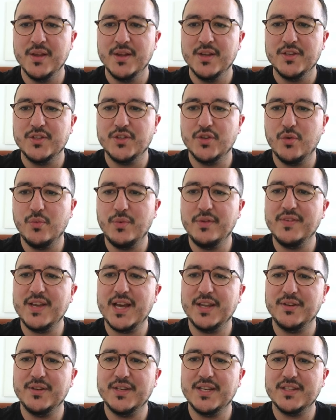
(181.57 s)
so we've
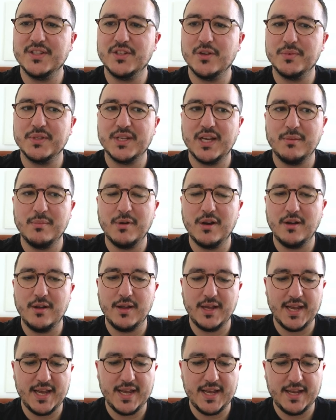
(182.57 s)
got the desktop
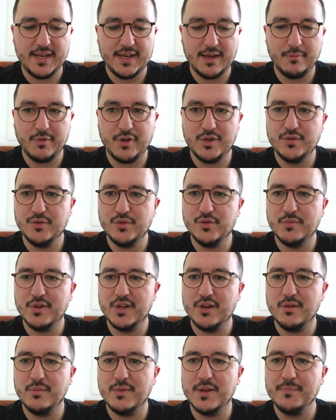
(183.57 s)
sidebar, and I'm going to zoom a
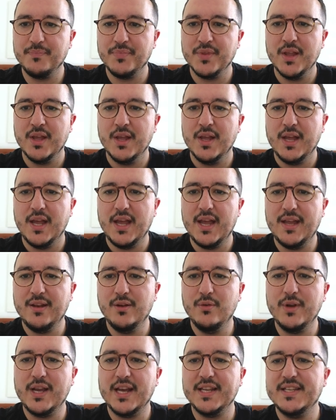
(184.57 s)
little bit.
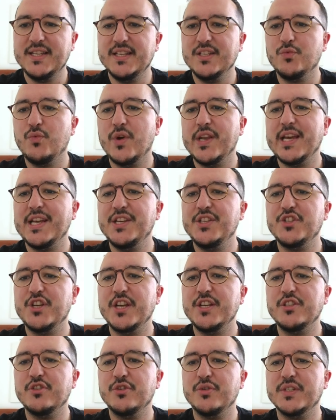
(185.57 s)
And look at this, when I
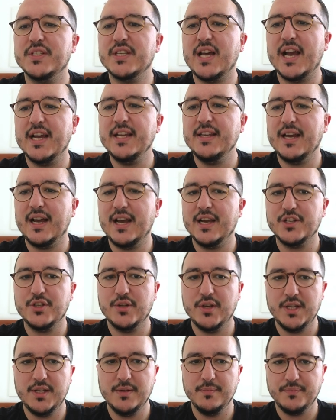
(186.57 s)
change the side,
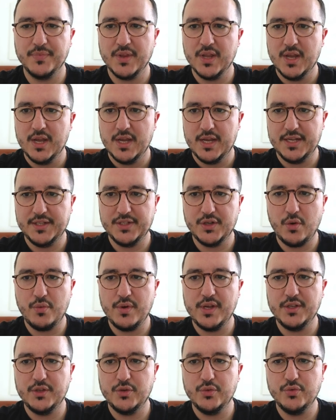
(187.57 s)
actually, it's
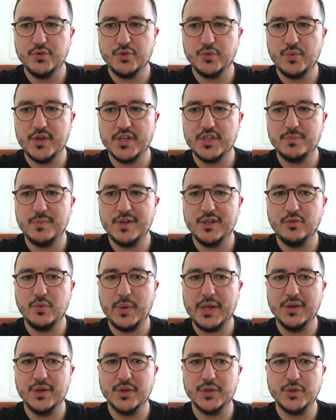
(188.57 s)
going to switch
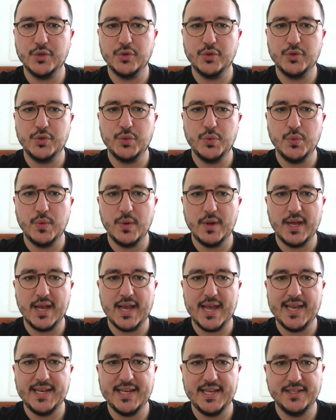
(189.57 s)
between the two.
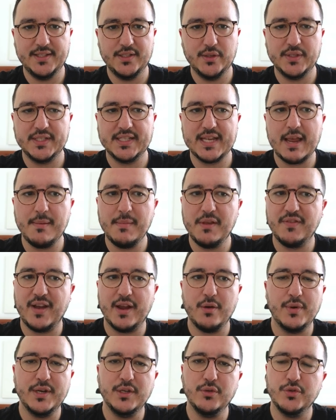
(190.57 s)
And it's the same if I
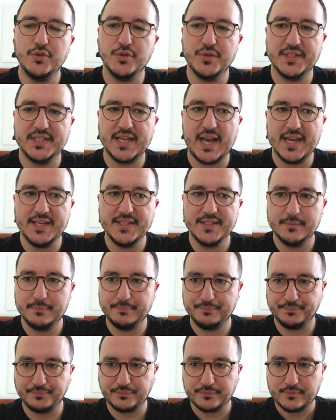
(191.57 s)
reduce the size
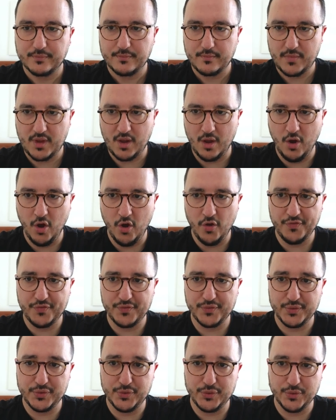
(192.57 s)

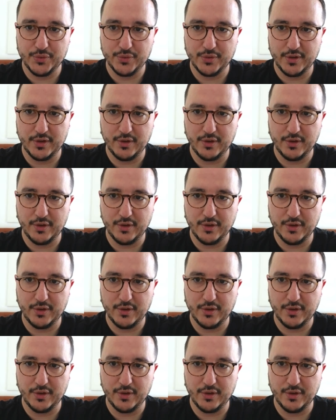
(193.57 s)
of the